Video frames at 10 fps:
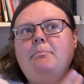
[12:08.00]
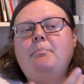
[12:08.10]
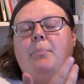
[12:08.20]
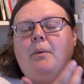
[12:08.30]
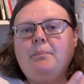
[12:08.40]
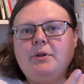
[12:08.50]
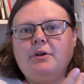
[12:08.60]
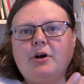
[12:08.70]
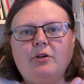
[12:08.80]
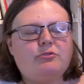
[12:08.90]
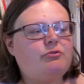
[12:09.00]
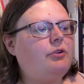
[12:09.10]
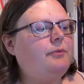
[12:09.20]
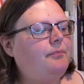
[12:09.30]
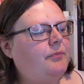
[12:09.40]
popular
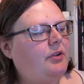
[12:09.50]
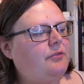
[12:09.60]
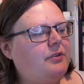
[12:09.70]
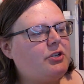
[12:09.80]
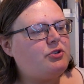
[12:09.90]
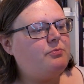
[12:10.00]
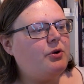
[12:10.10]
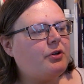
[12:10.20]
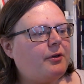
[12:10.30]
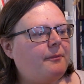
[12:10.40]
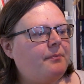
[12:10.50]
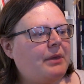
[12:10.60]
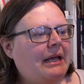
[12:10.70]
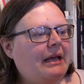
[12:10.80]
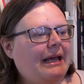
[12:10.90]
cultural non-fiction book.
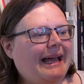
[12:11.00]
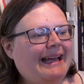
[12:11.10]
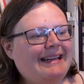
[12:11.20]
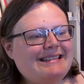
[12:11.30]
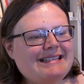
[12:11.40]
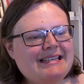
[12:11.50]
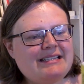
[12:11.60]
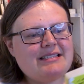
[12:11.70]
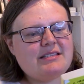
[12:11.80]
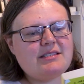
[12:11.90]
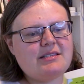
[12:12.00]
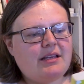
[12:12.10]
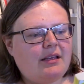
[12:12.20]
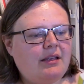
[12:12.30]
And it's